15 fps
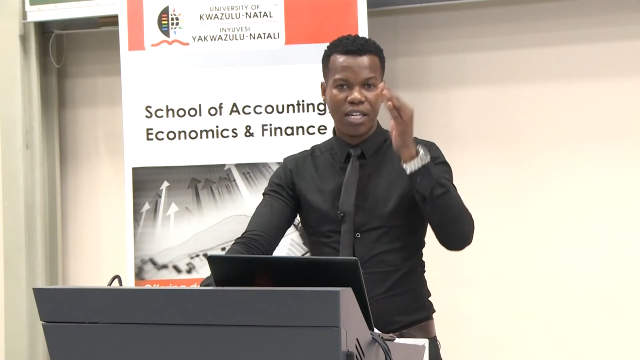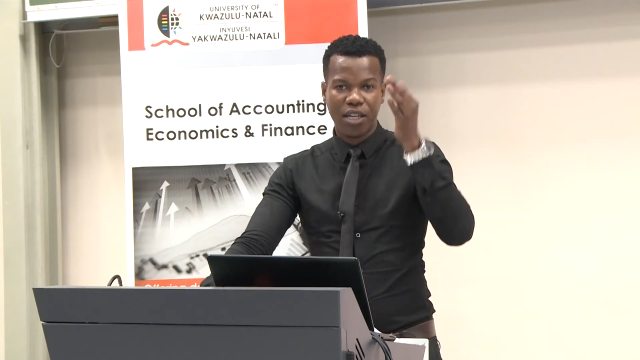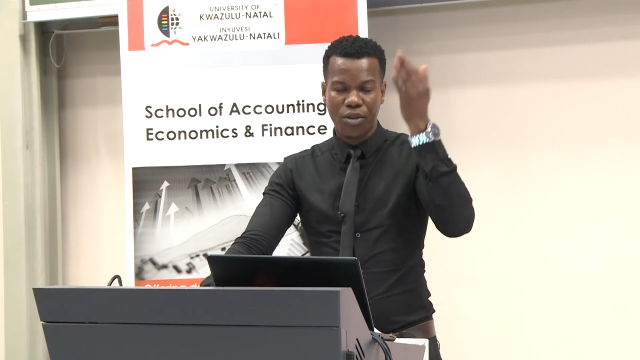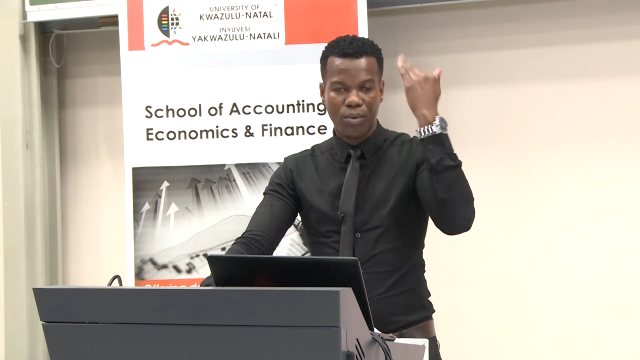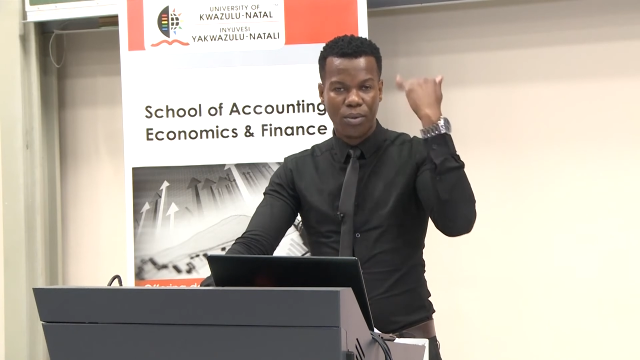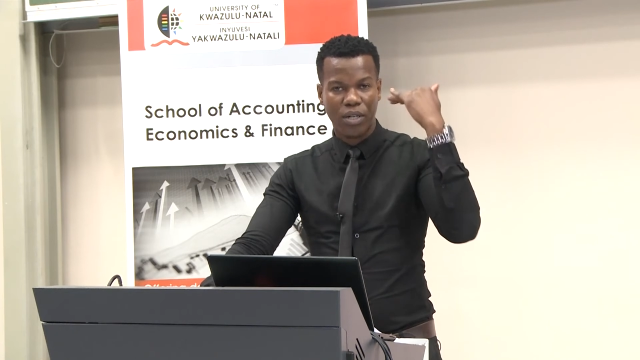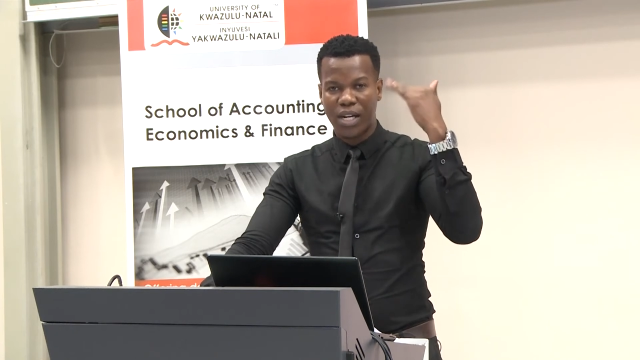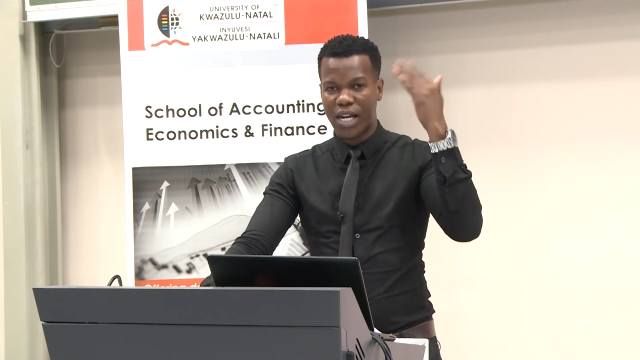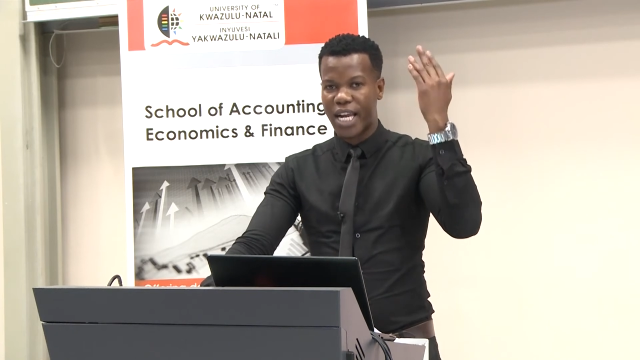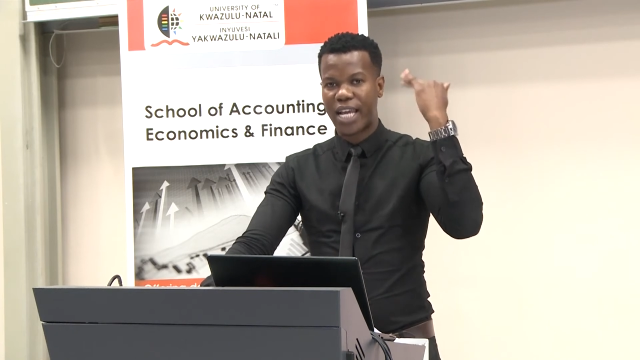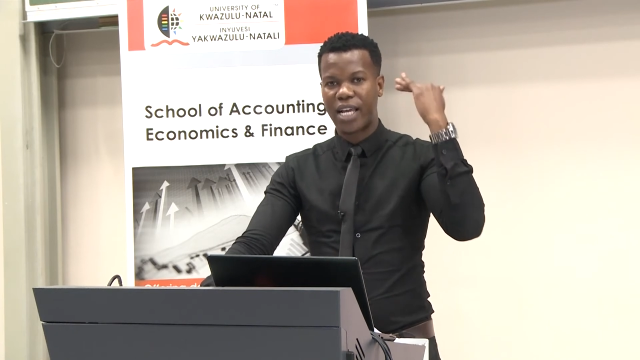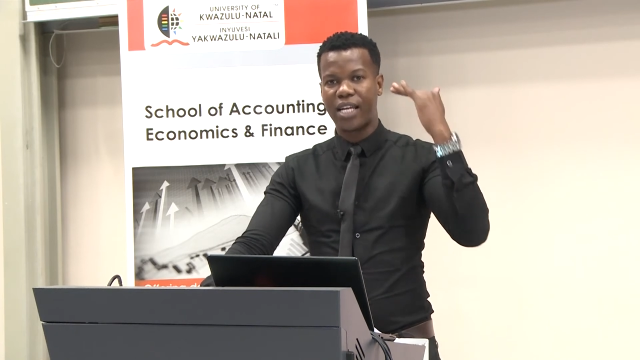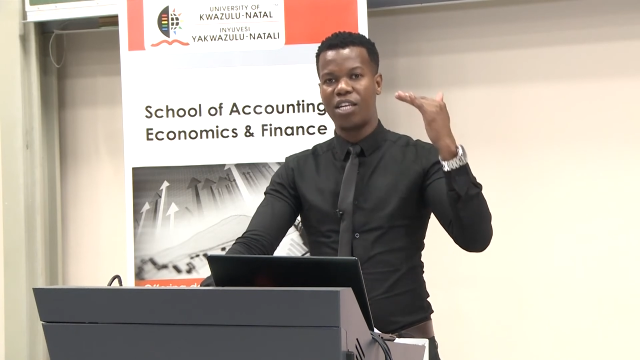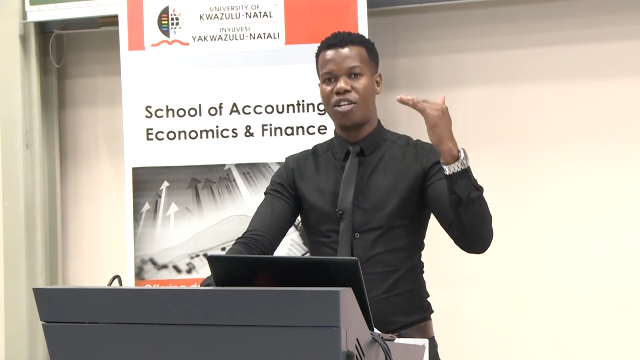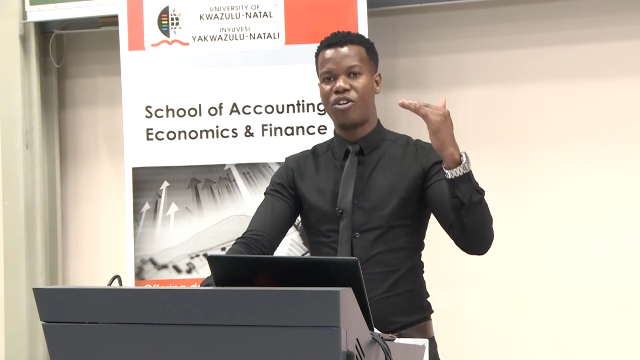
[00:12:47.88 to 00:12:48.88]
it will
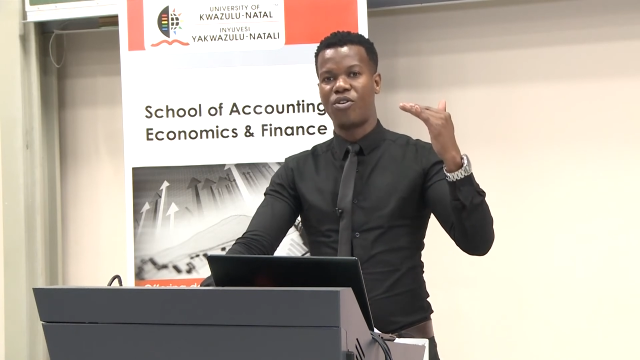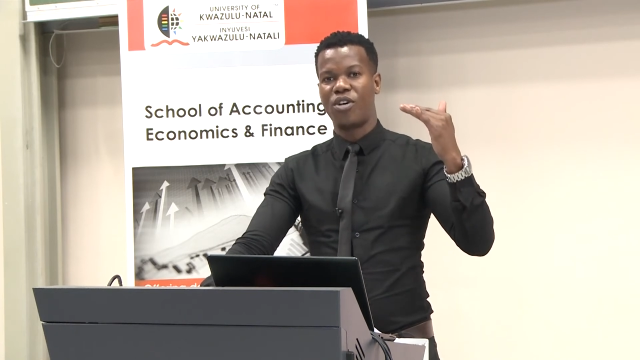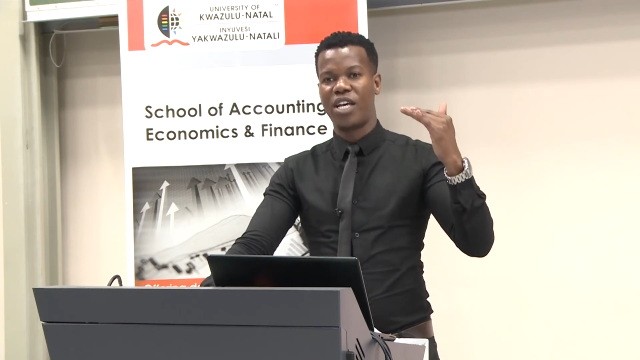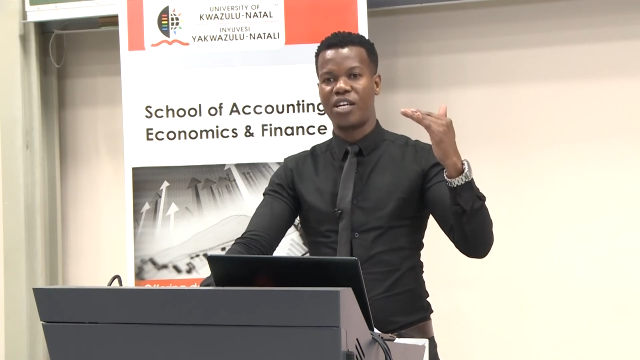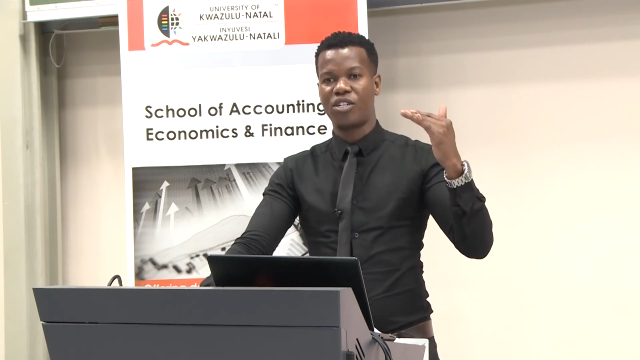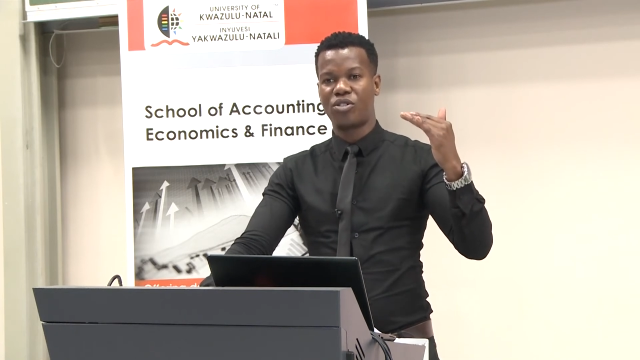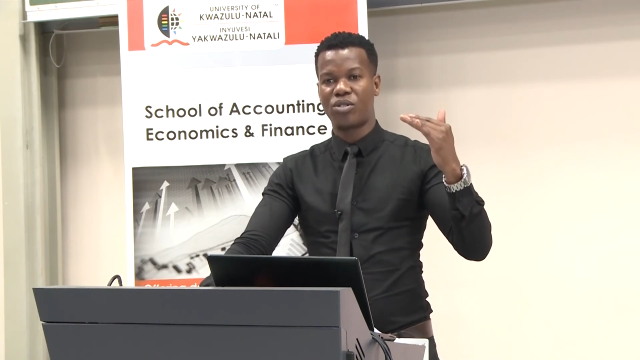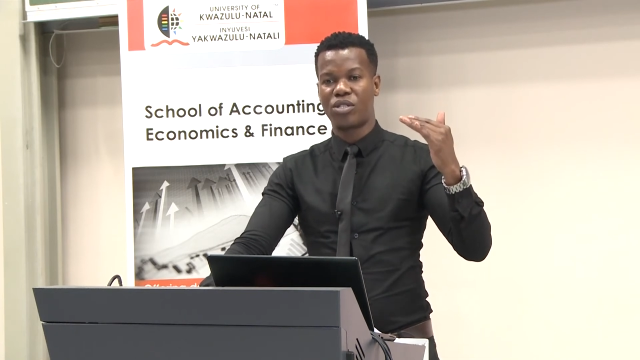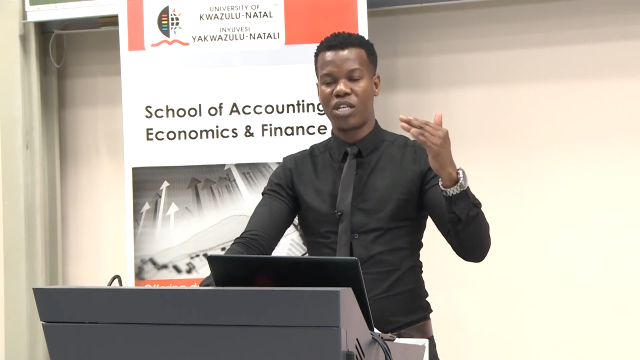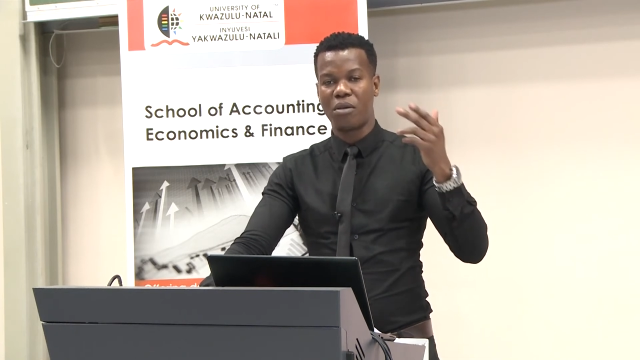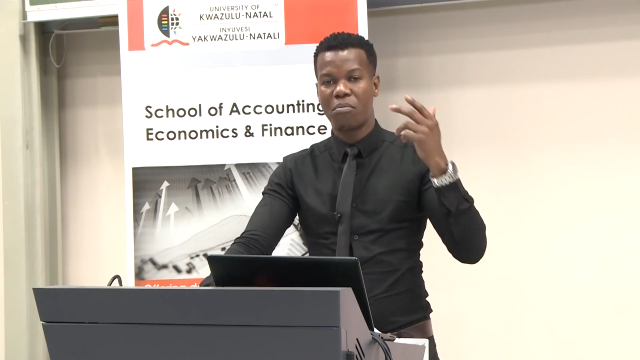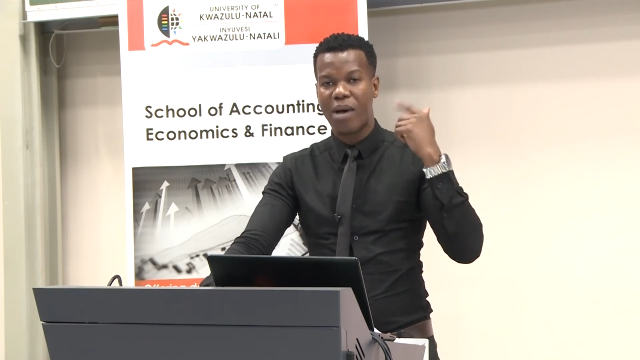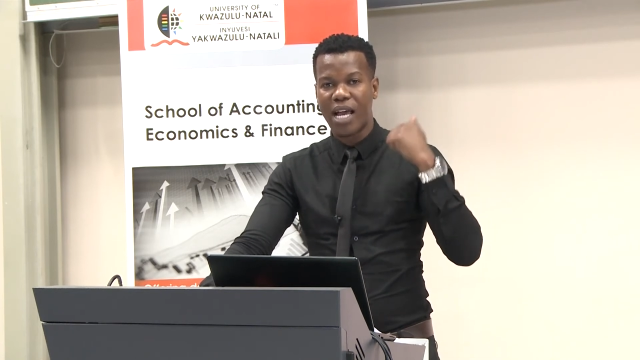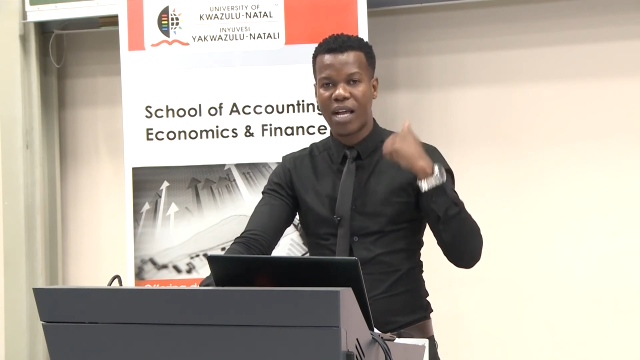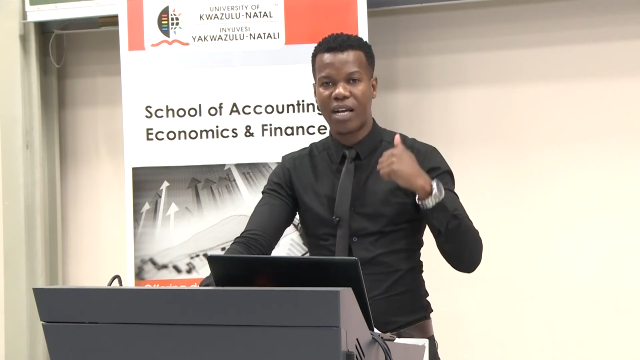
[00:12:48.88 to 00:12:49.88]
click in your head to say
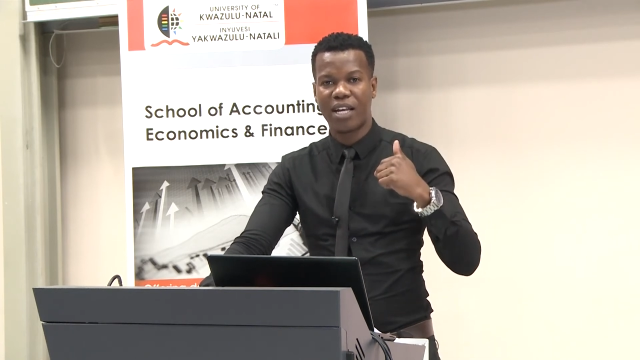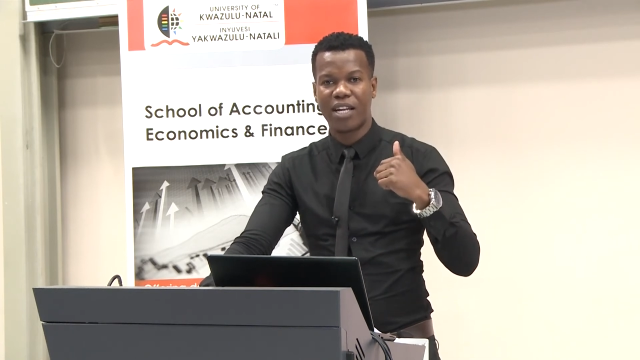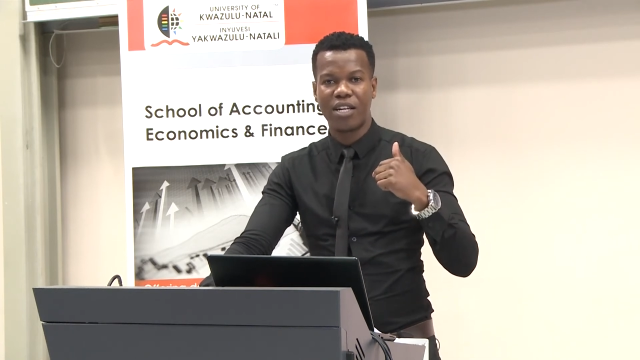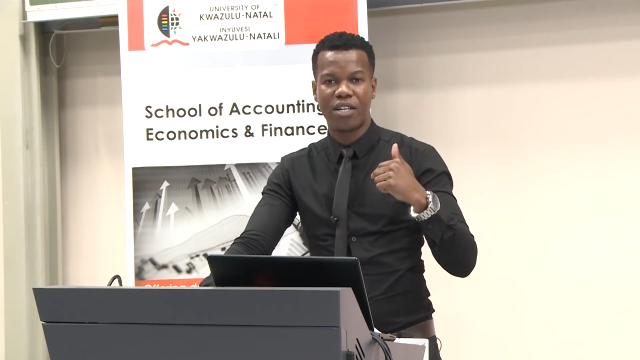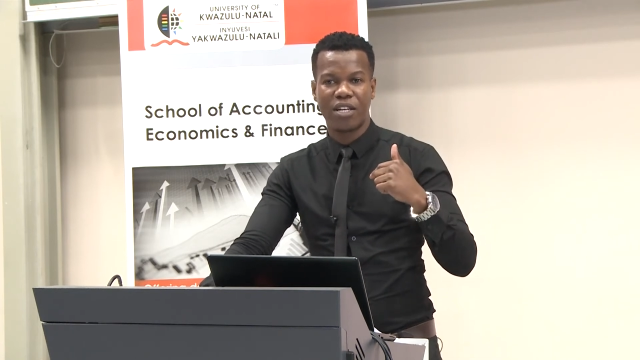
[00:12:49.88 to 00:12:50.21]
my current